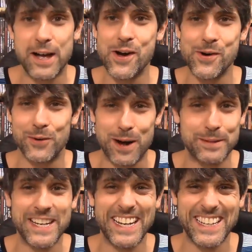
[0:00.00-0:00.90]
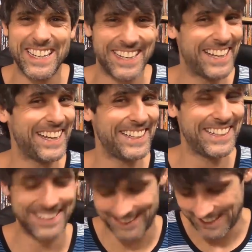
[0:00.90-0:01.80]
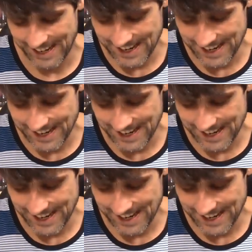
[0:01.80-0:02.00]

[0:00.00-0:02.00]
No, I'm an idiot. Hey.